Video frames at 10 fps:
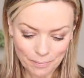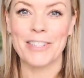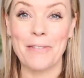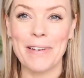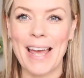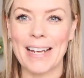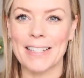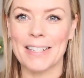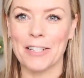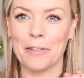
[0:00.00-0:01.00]
So
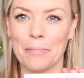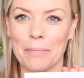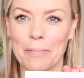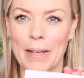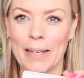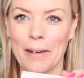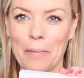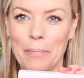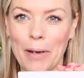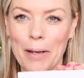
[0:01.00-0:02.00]
next,
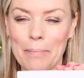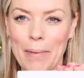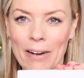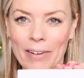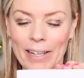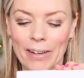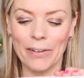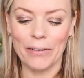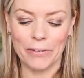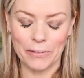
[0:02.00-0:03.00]
Makeup by
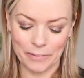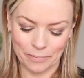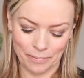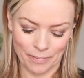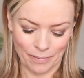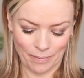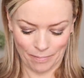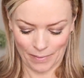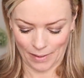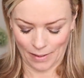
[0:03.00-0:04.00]
Mario.
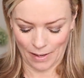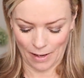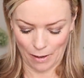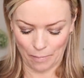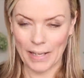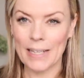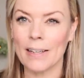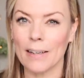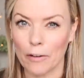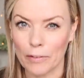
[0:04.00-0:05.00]
He's
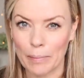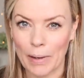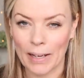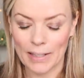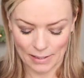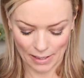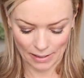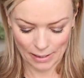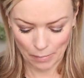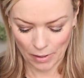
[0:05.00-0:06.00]
a lovely man, isn't he?
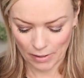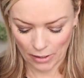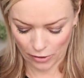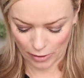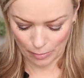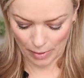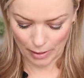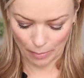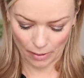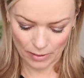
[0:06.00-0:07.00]
Kim Kardashian's
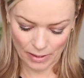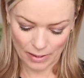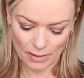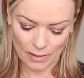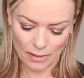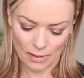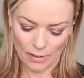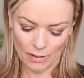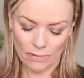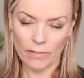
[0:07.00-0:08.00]
makeup artist.
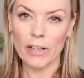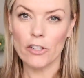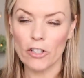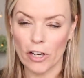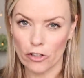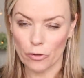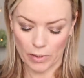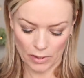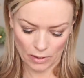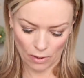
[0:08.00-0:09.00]
Very
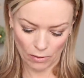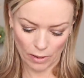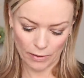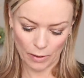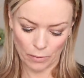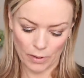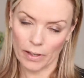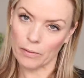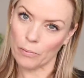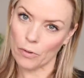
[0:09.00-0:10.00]
genuine soul, I think, when
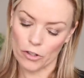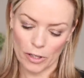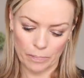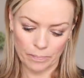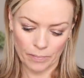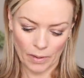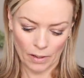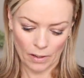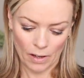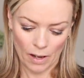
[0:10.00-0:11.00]
I watch him.
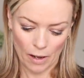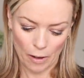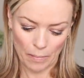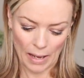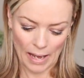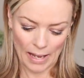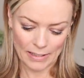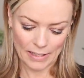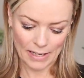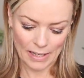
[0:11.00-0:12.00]

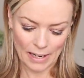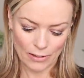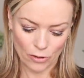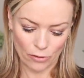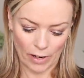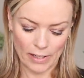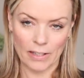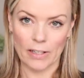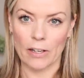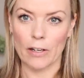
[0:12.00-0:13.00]
And he has
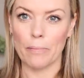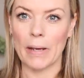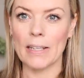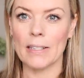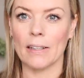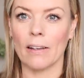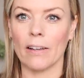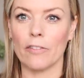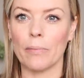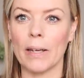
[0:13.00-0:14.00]
created an amazing
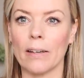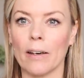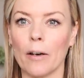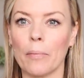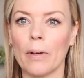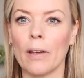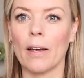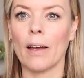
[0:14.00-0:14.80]
line of makeup.